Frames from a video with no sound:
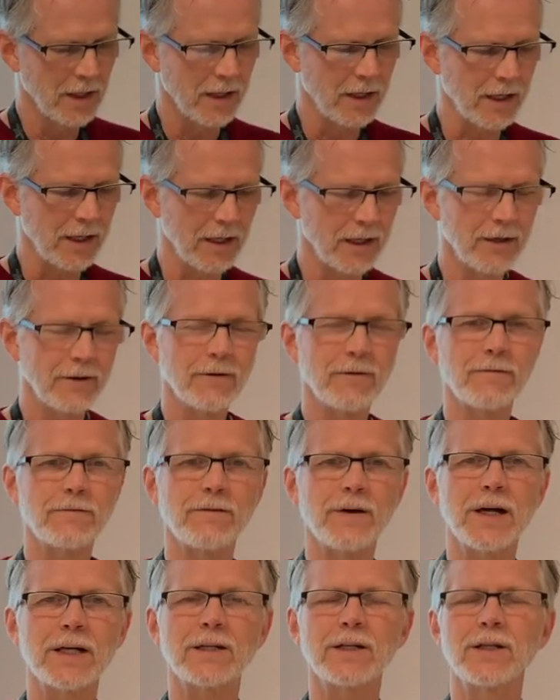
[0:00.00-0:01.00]
And
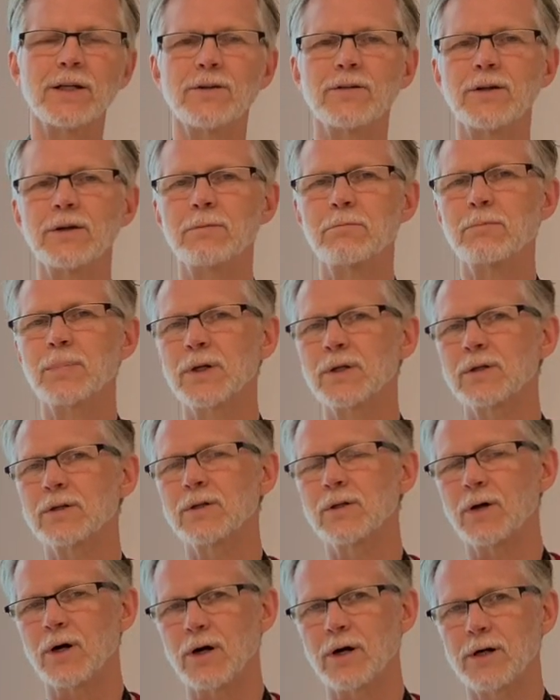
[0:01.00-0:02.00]
finally, the
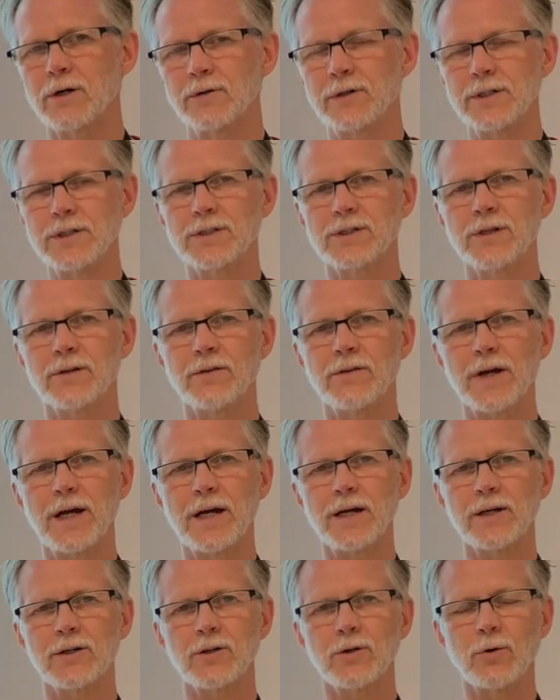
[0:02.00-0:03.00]
umbilical arteries
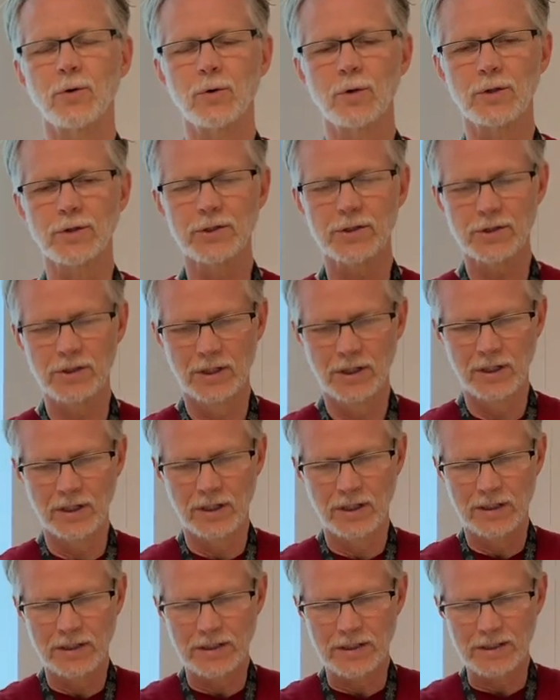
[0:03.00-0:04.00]
that course
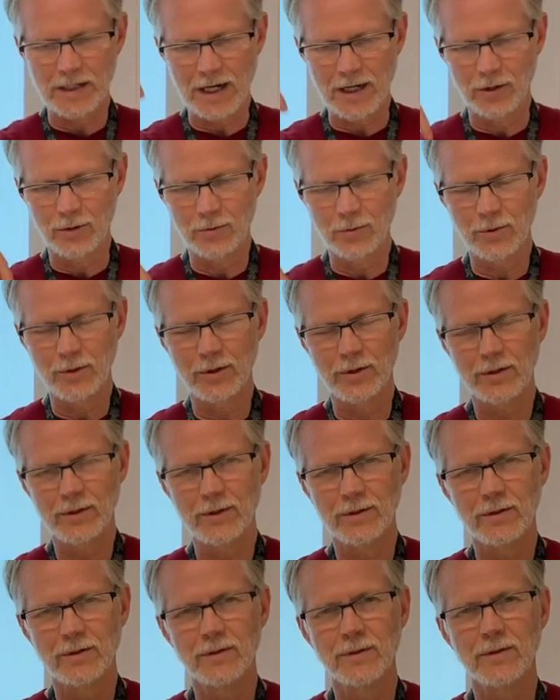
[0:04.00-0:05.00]

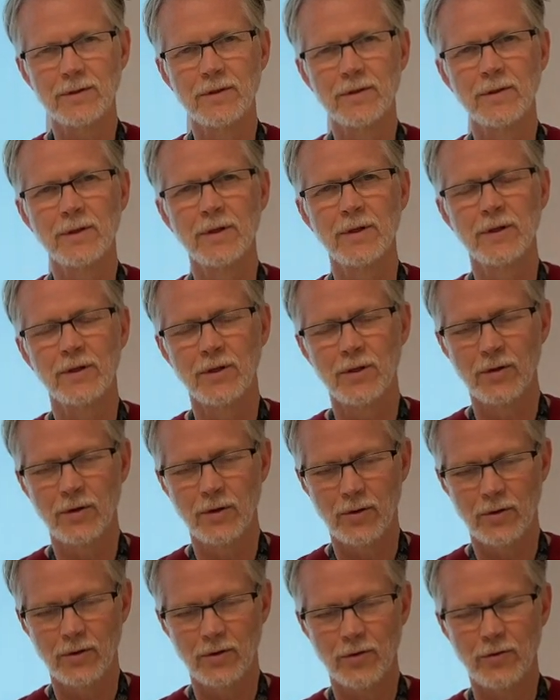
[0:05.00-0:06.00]
downward
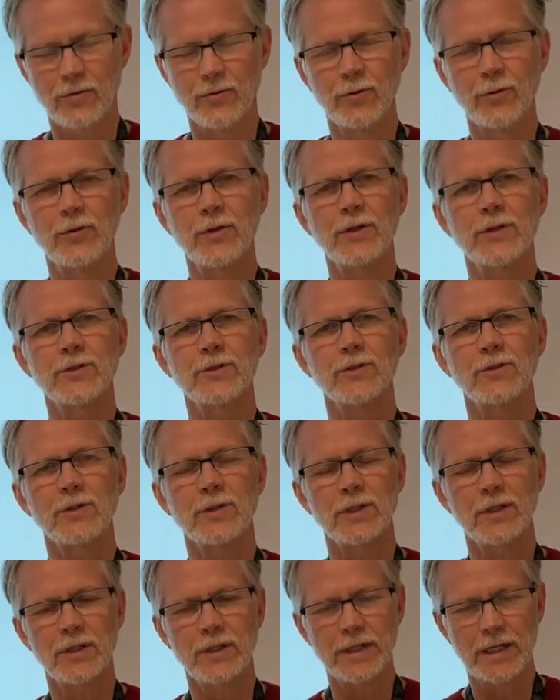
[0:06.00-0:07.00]
through the internal
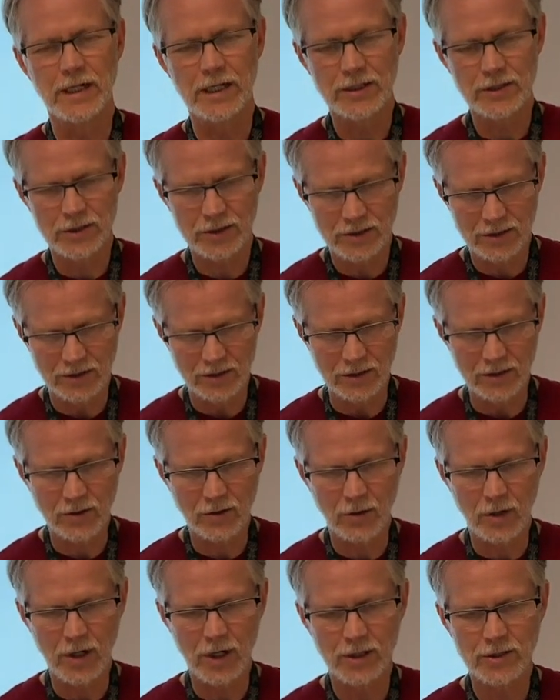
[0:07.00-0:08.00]
iliacs
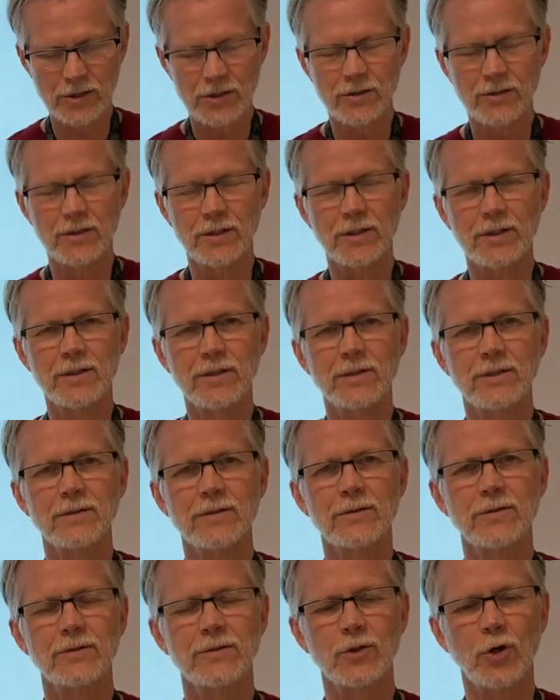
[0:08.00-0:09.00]
across the
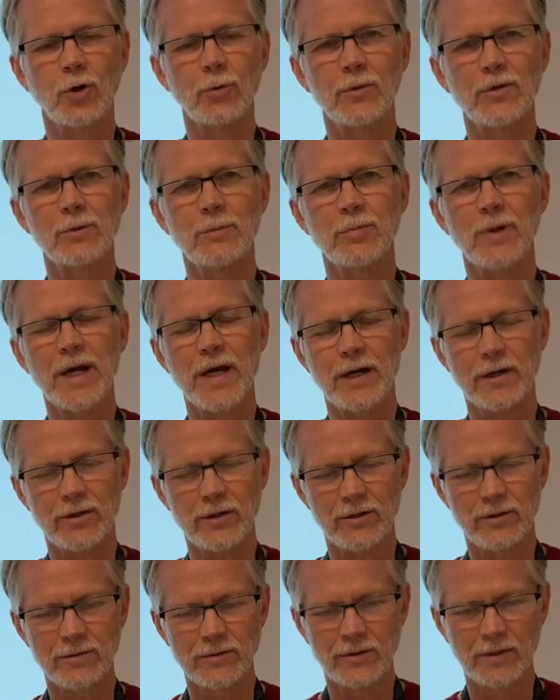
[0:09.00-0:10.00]
dome of the
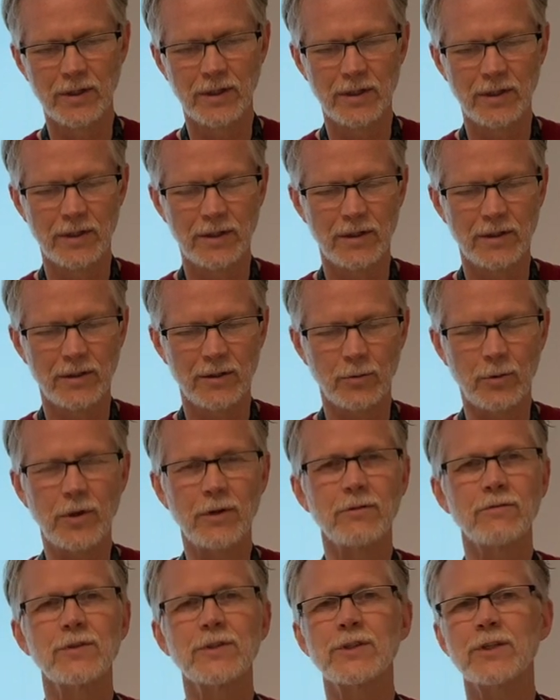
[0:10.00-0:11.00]
bladder, where
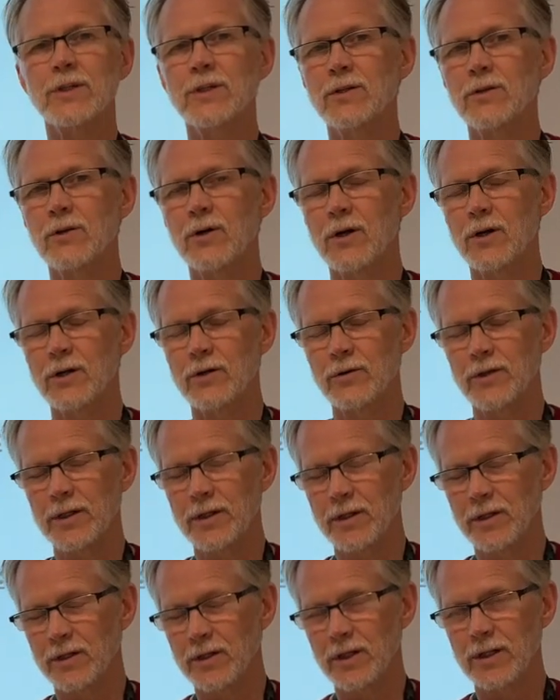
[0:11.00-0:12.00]
the vesicular artery
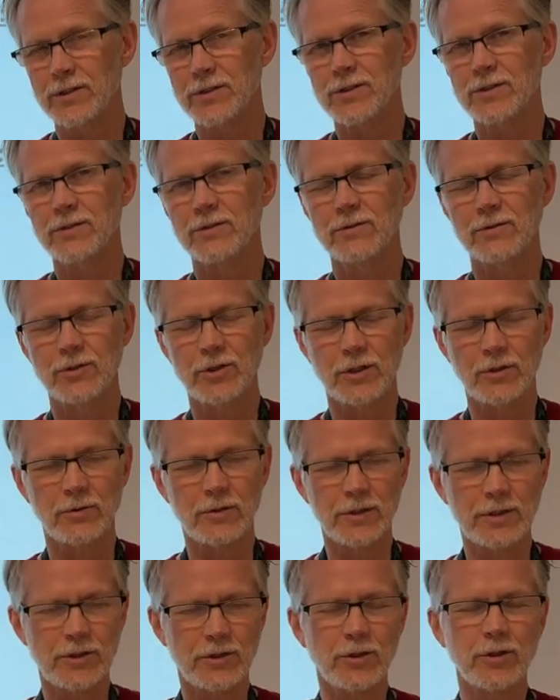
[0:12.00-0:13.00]
in us
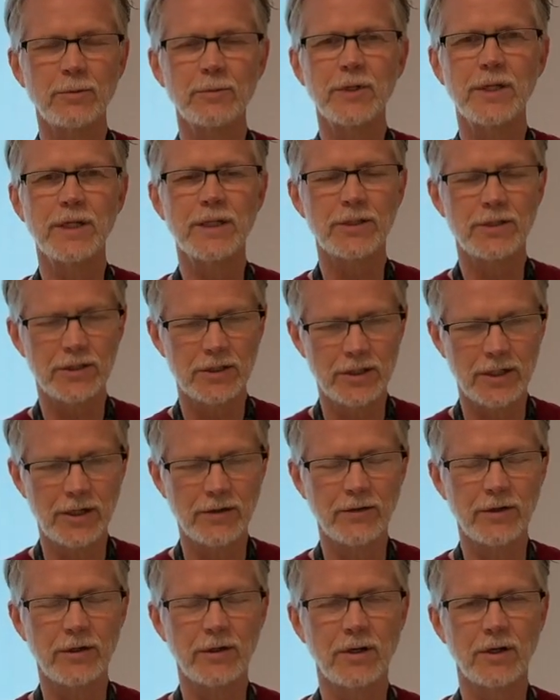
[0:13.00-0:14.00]
generally terminates,
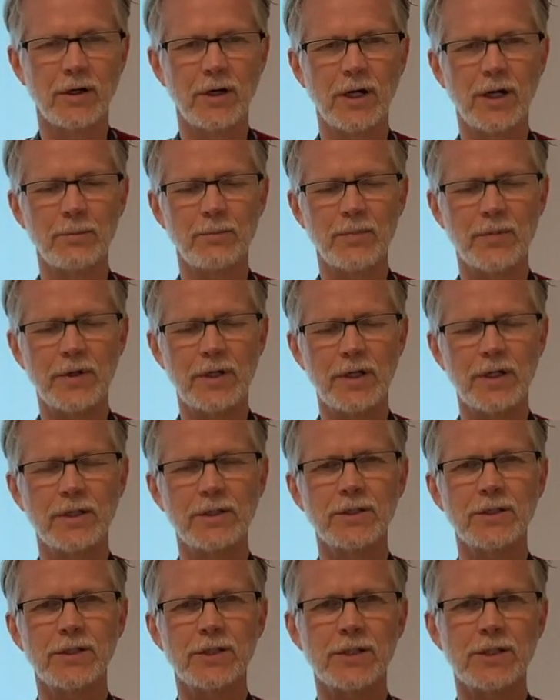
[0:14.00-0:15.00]
and then up the
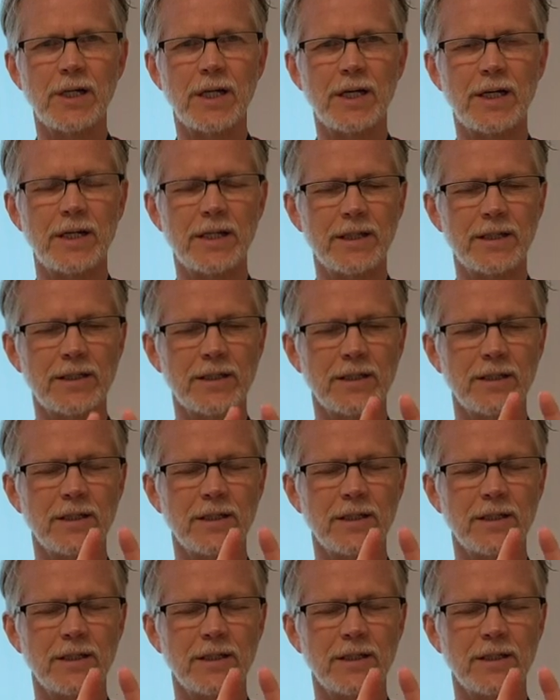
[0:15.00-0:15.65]
inside